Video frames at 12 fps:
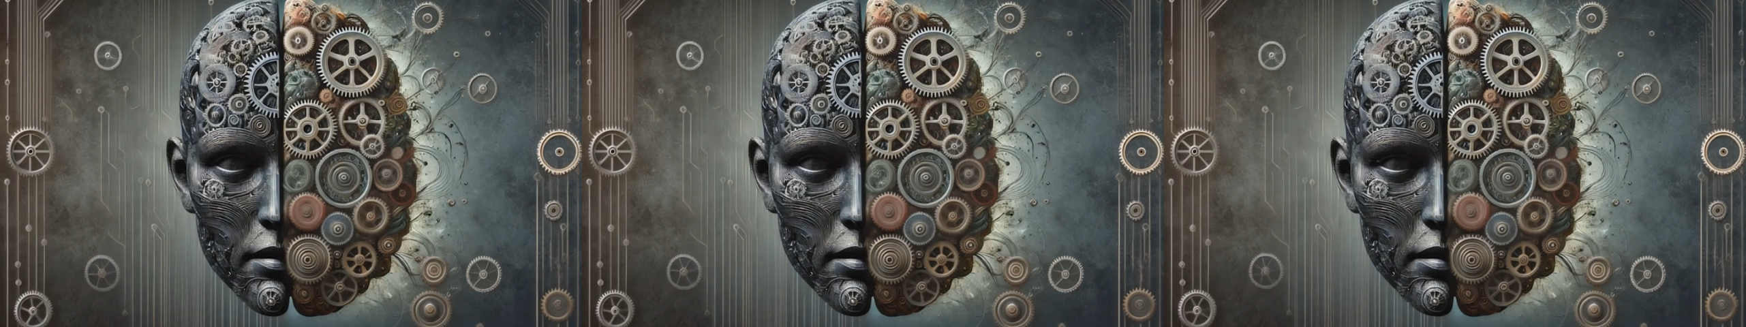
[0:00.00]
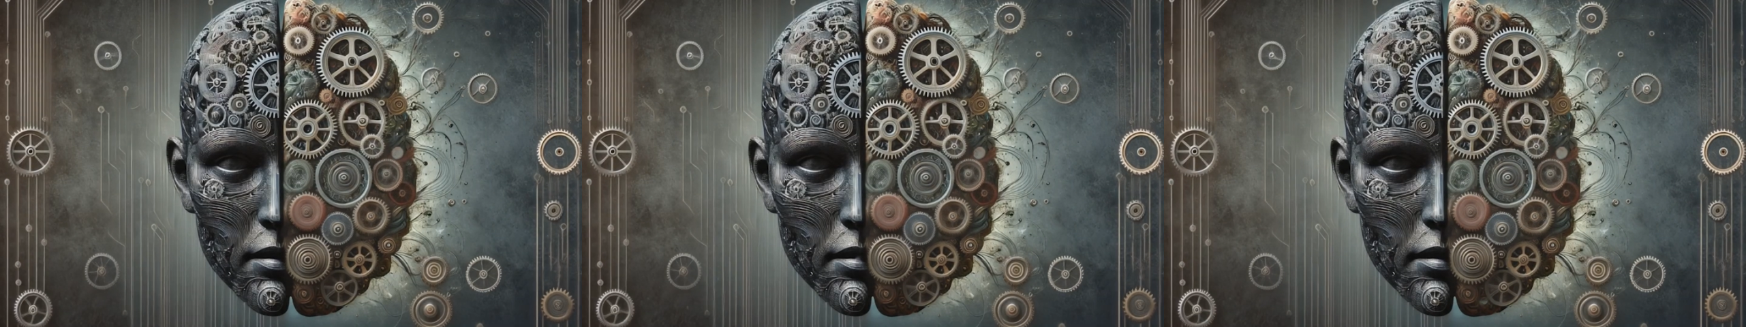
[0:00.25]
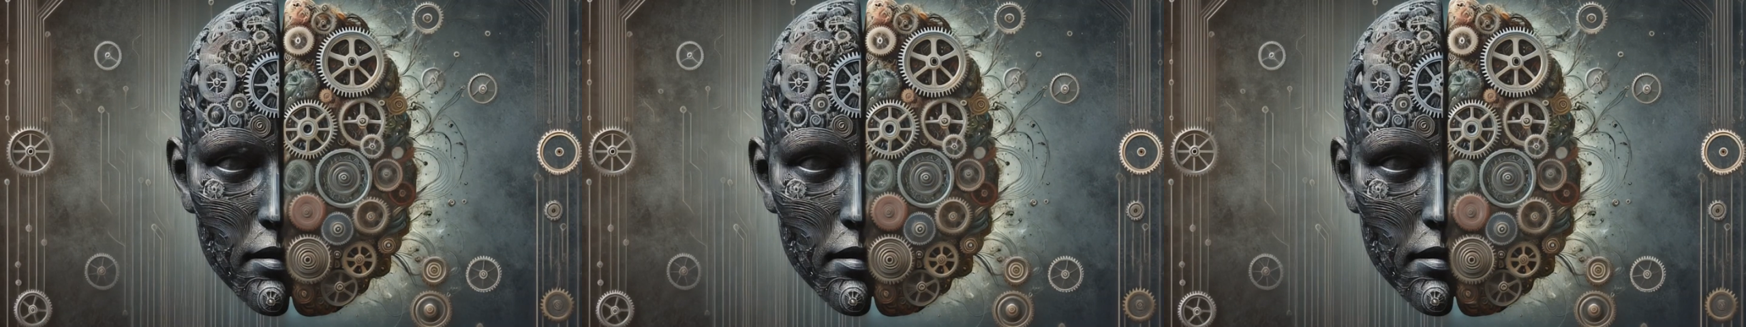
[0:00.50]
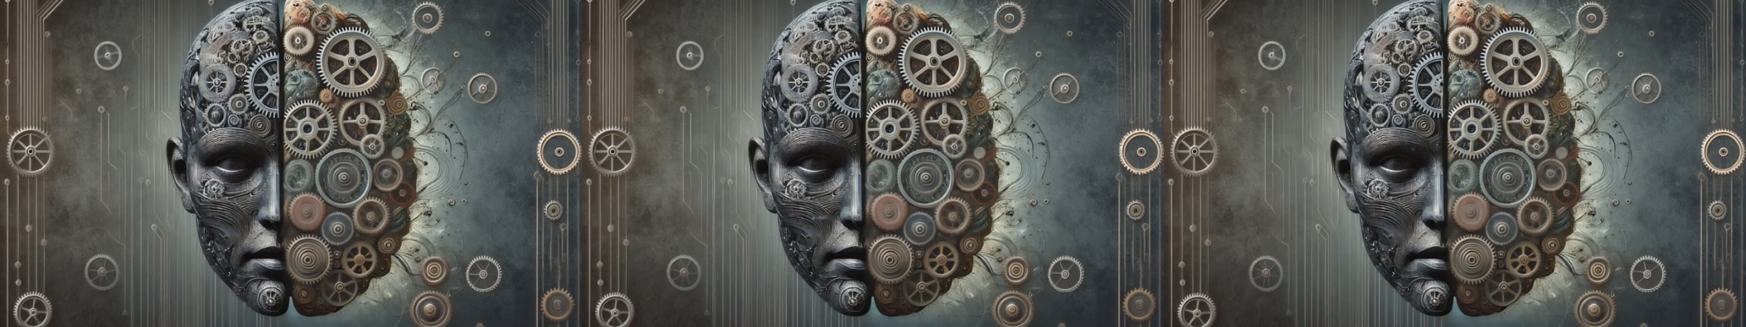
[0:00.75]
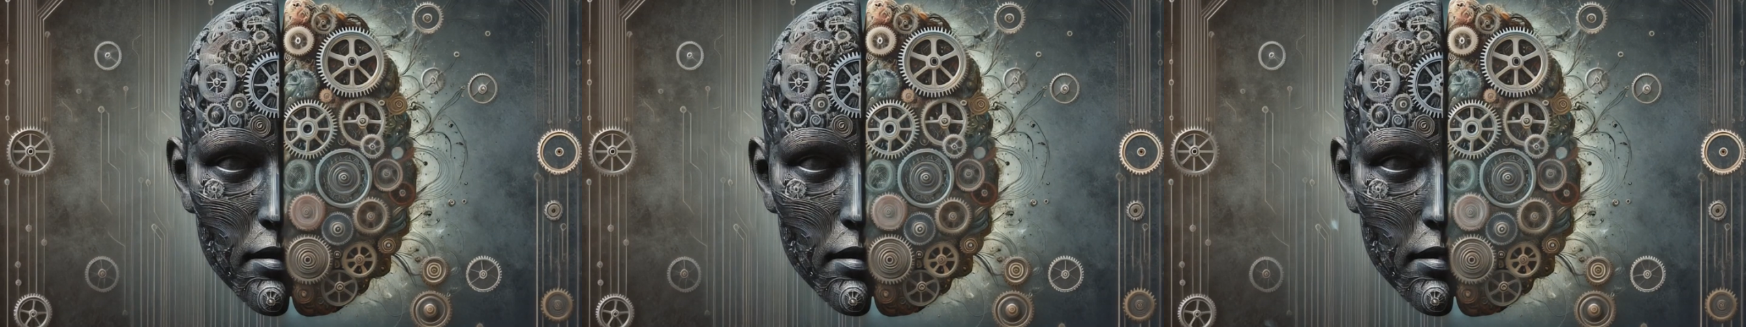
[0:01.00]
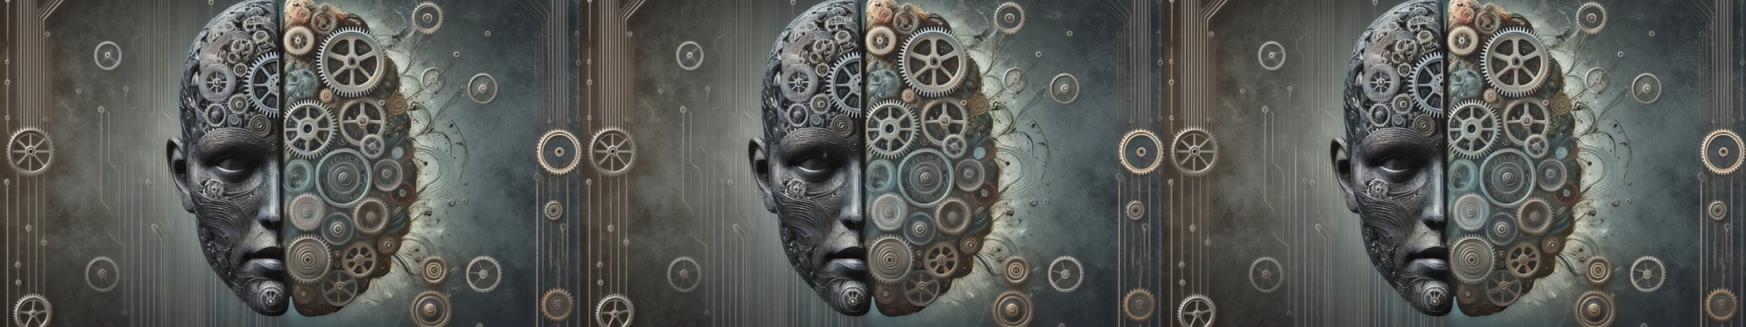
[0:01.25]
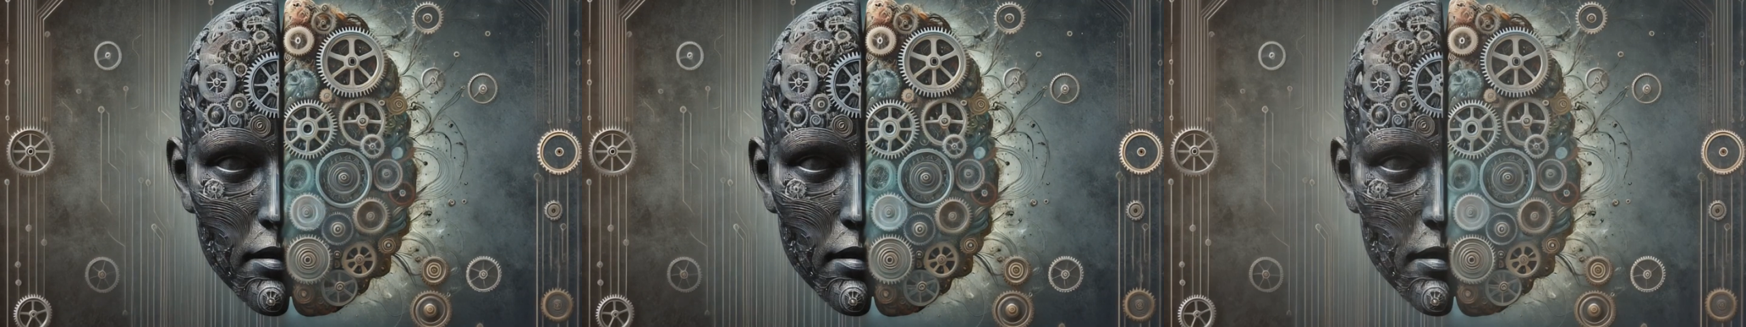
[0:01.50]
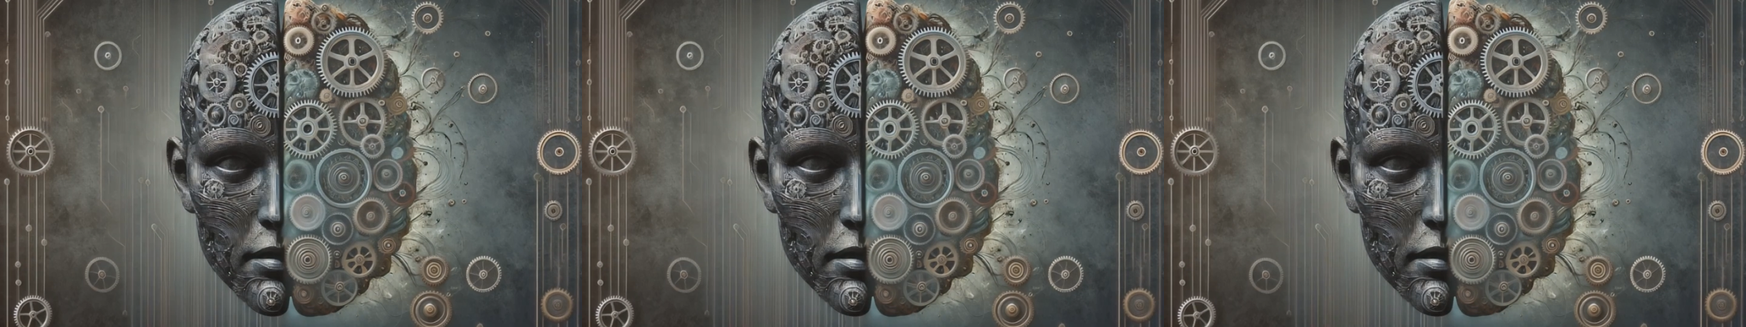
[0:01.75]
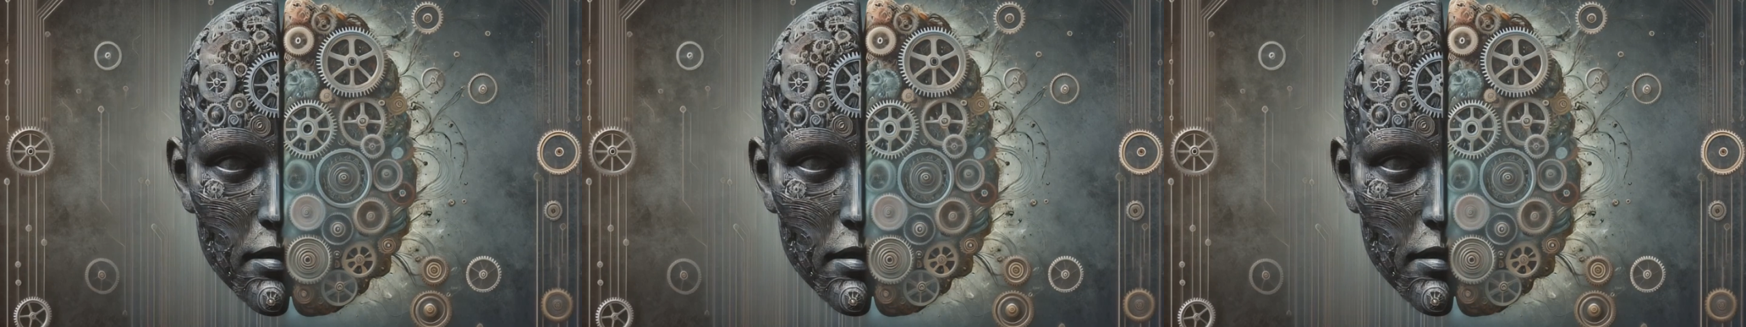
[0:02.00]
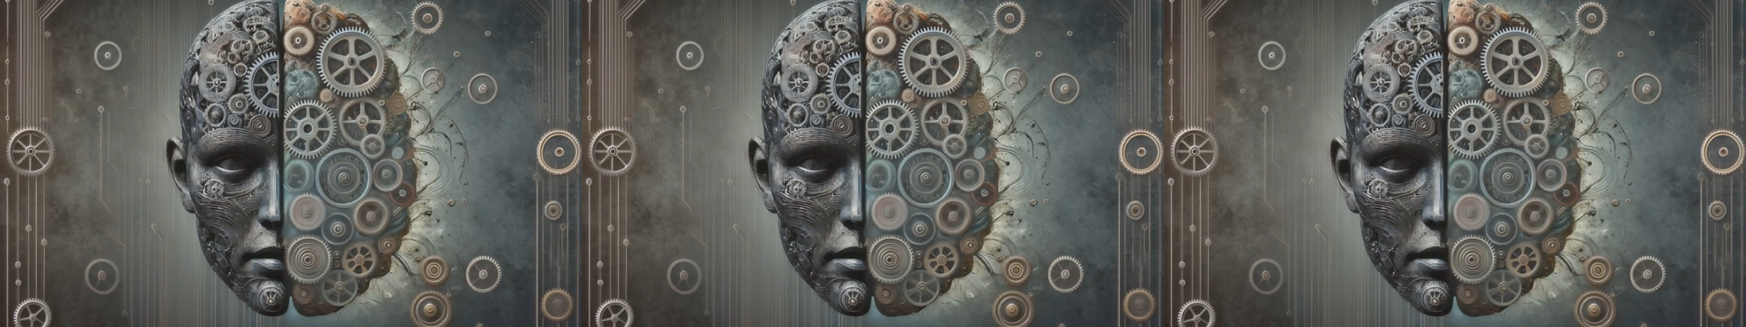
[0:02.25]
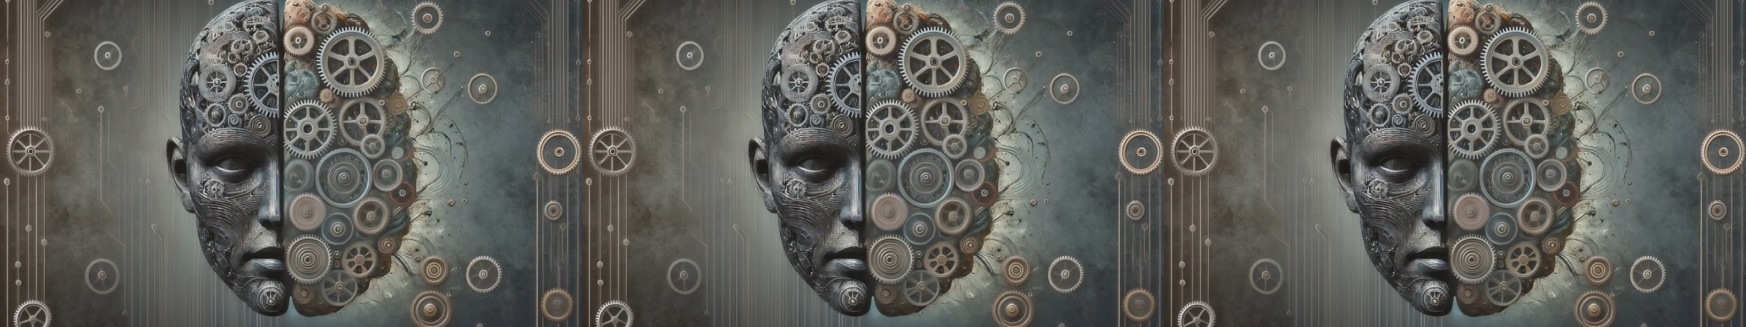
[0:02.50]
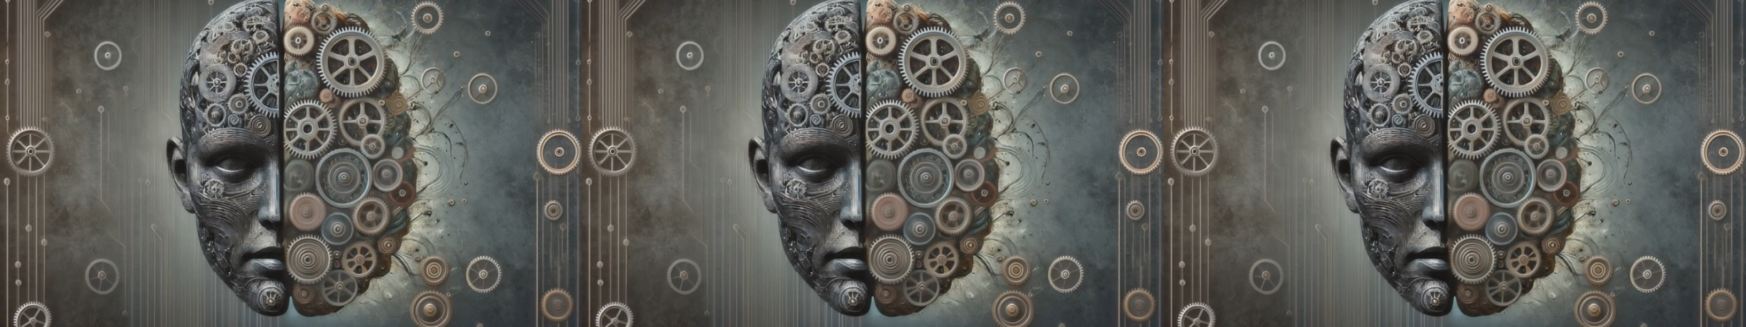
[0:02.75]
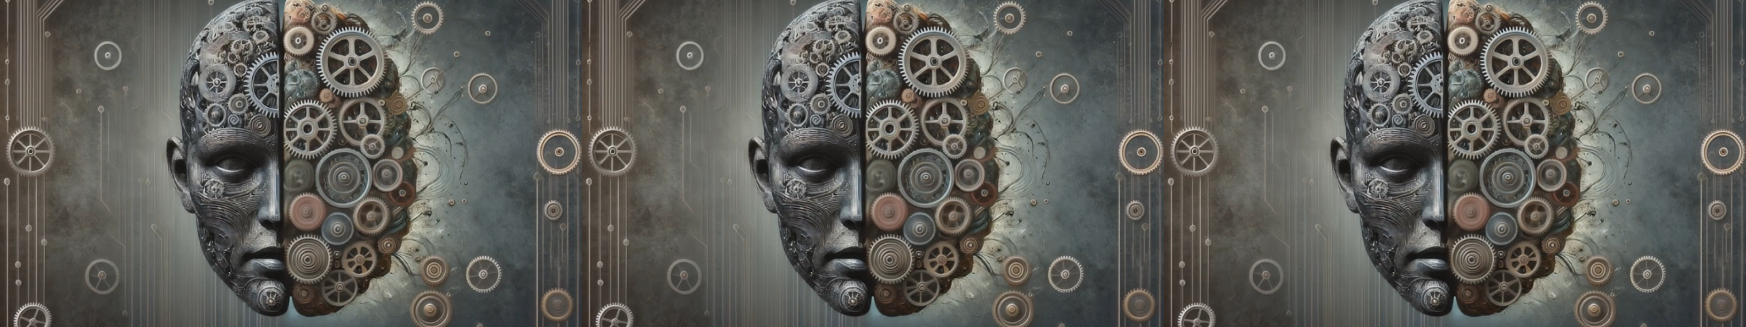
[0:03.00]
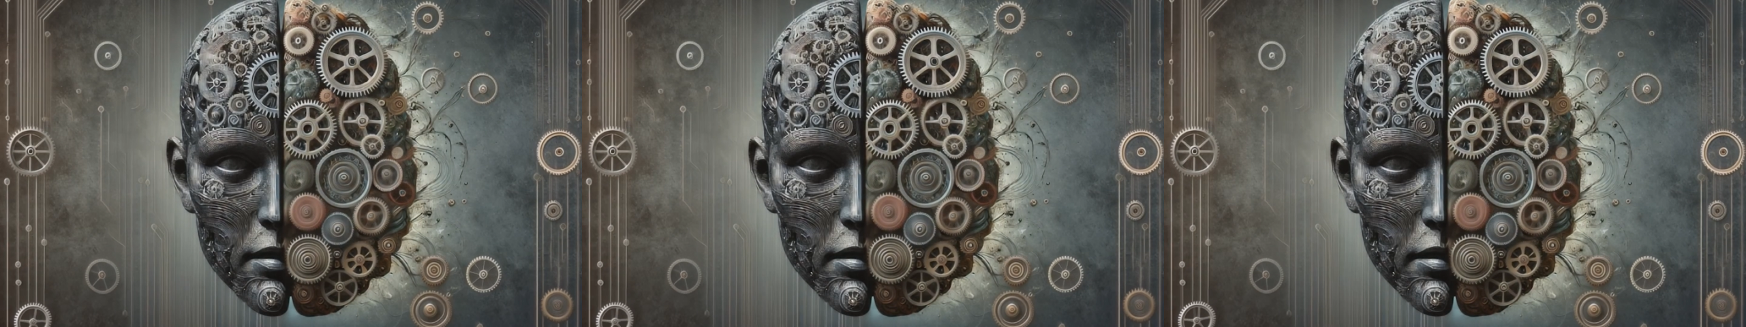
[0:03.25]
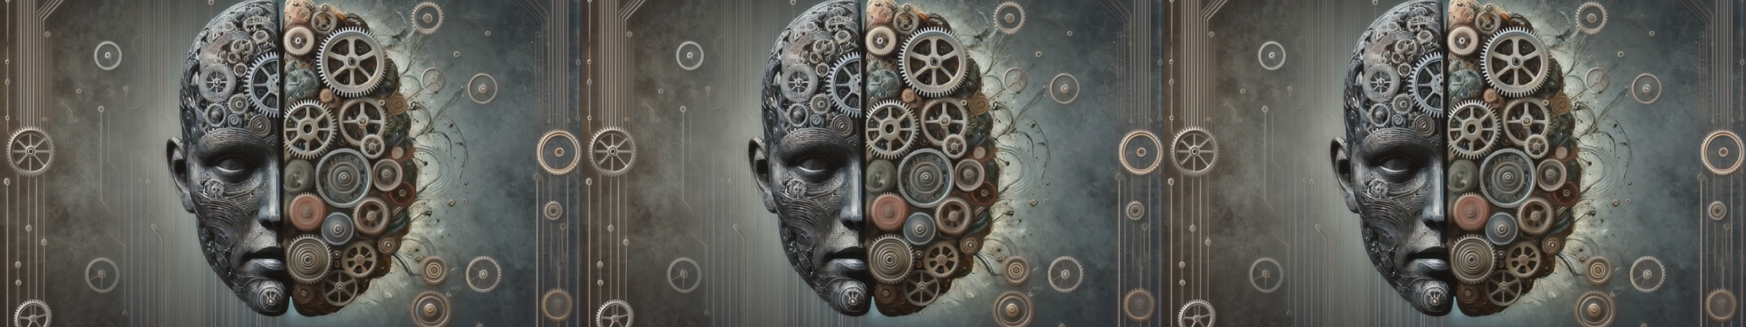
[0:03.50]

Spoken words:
(no speaker visible)